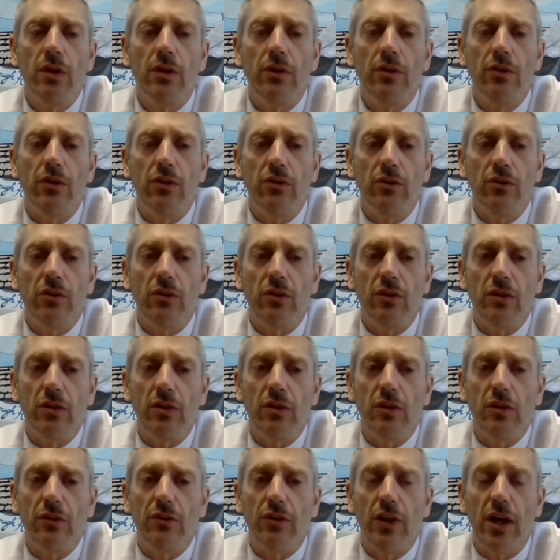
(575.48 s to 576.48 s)

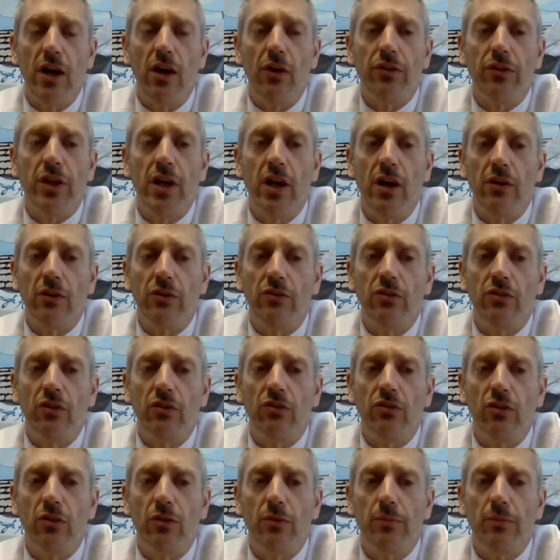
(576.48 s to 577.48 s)
healthcare
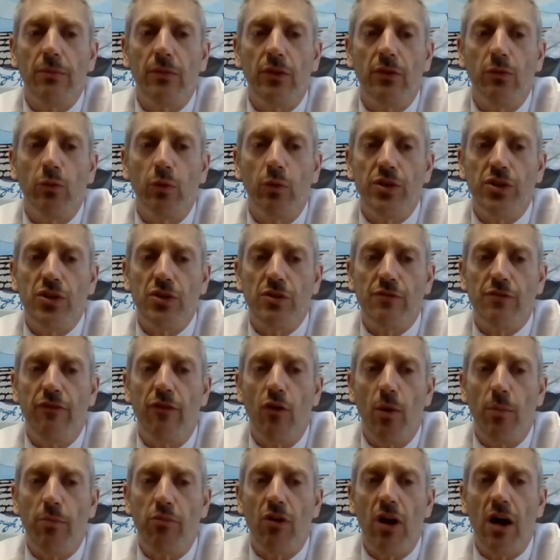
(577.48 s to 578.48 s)
system, which is
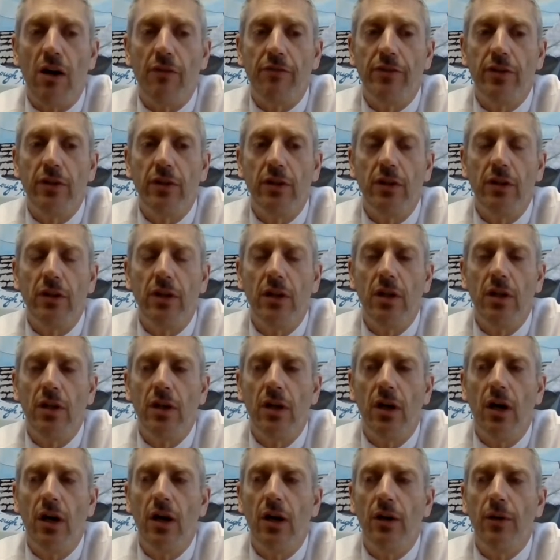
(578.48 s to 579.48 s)
for profit,
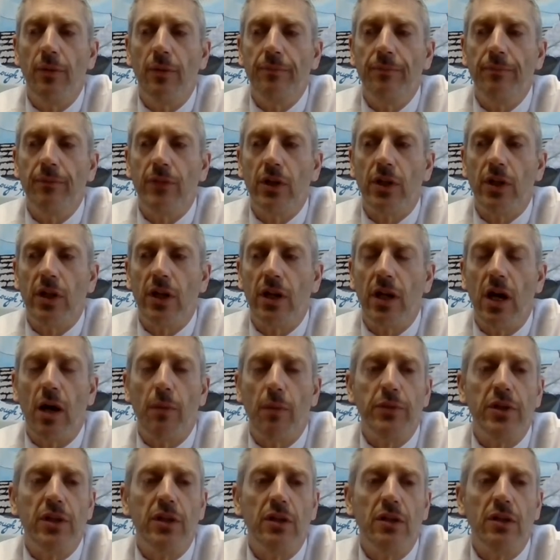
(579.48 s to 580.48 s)

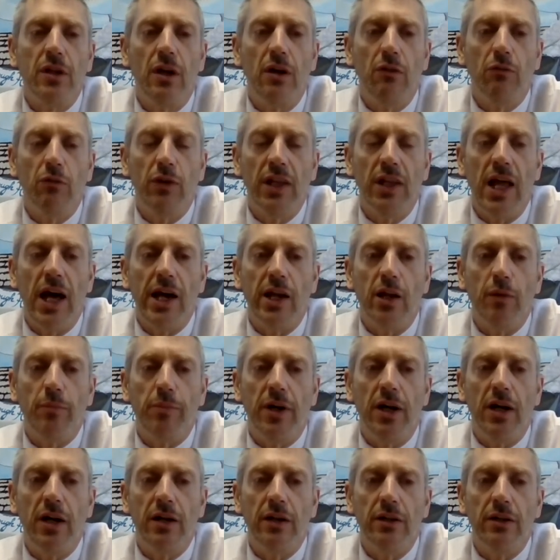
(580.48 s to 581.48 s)
cannot be relied
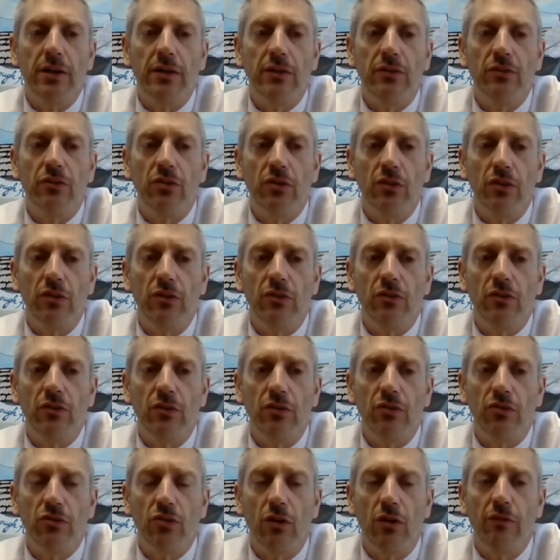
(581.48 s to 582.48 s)
upon to
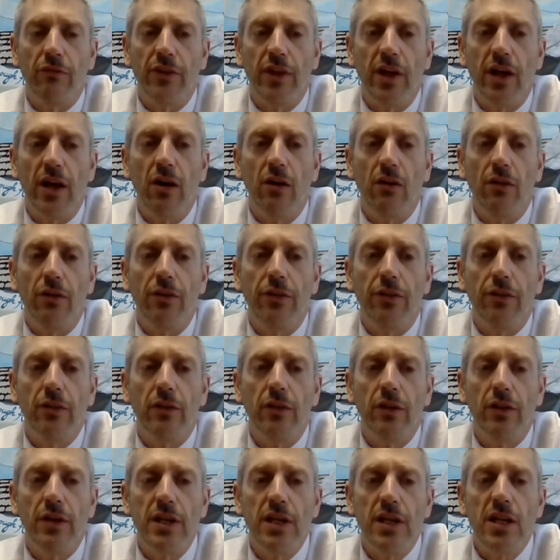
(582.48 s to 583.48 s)
serve the health
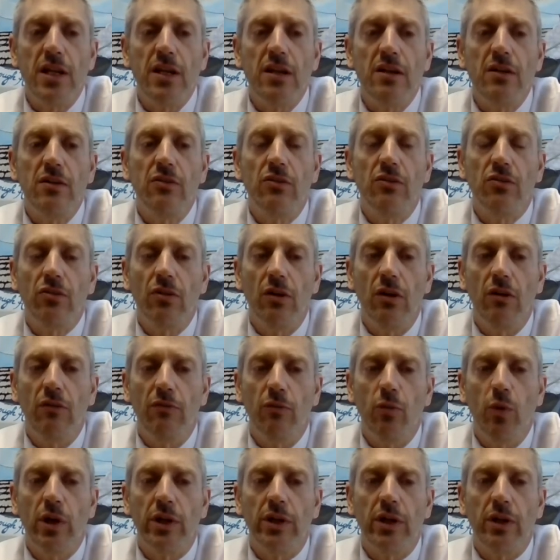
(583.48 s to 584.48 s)
needs of
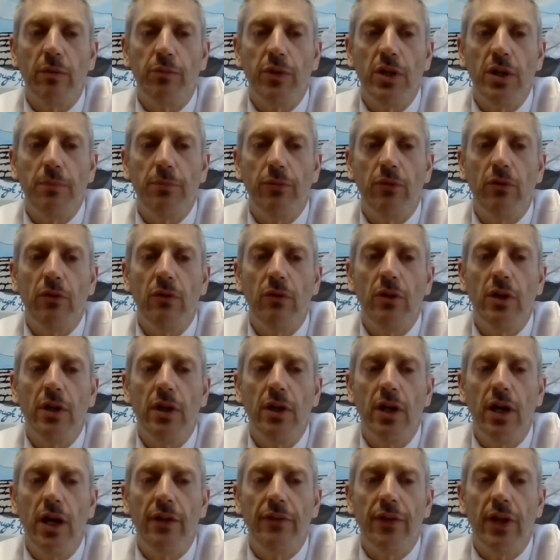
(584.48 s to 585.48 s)
working people,
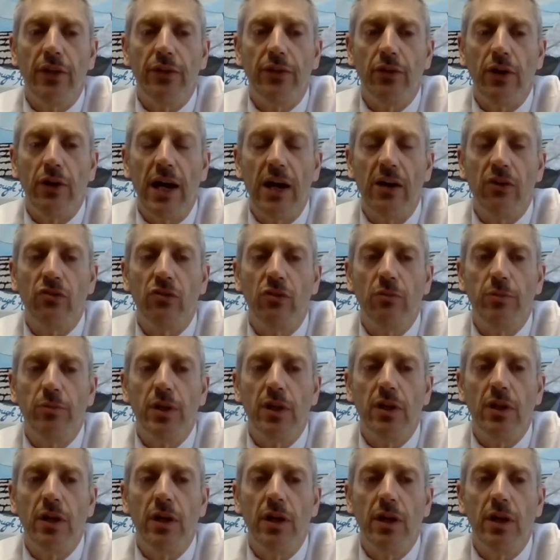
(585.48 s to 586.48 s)
and that there has to
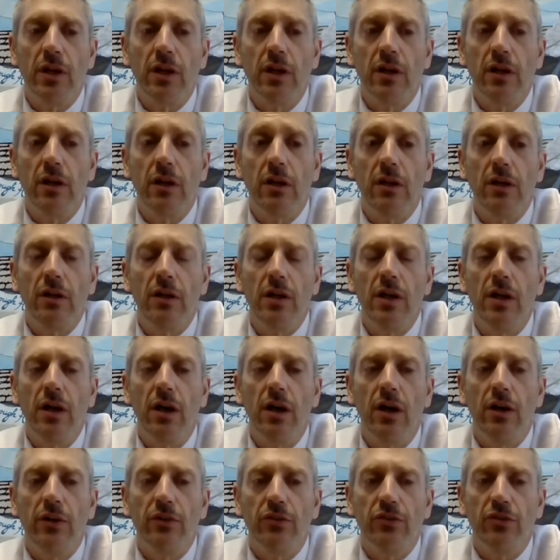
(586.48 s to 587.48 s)
be
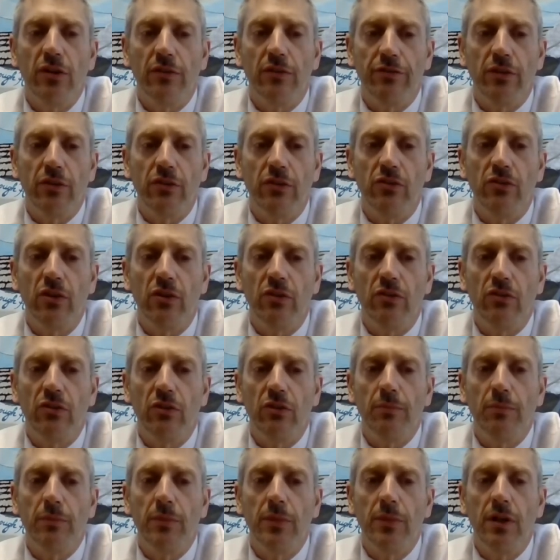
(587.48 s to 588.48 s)
a different
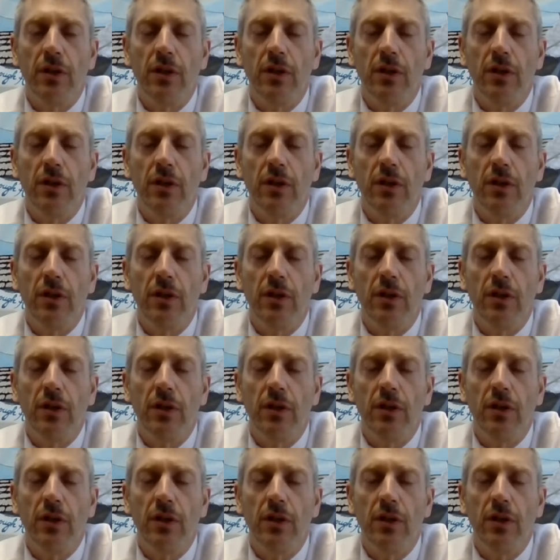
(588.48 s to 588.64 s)
system